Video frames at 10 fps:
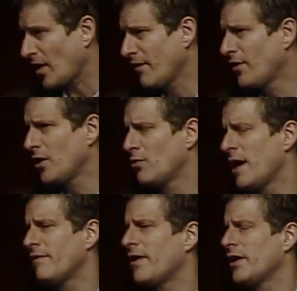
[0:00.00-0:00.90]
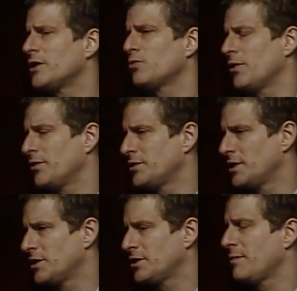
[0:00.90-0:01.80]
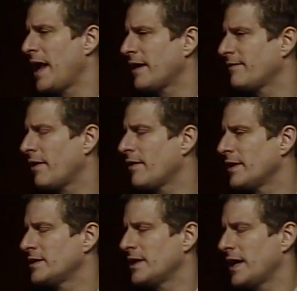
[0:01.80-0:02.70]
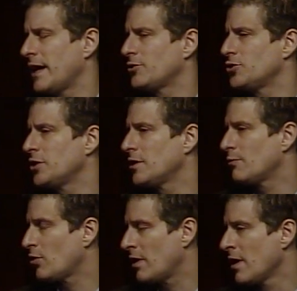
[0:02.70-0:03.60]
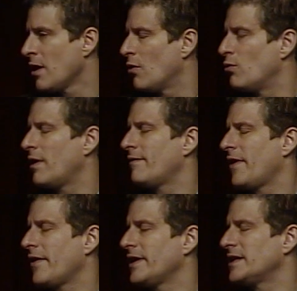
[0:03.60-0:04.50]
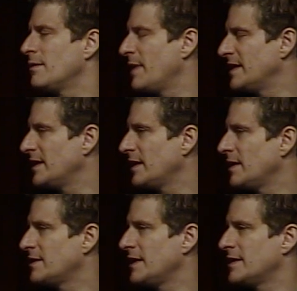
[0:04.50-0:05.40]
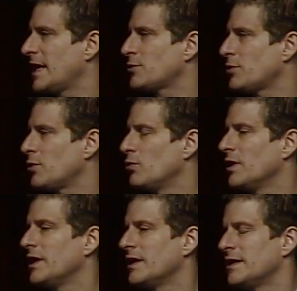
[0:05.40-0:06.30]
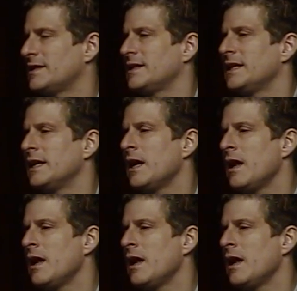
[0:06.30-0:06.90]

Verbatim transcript: very rare variants, whether it's a somatic variant in the cancer genome or a rare variant in the Mendelian disease, that's where you're really going to see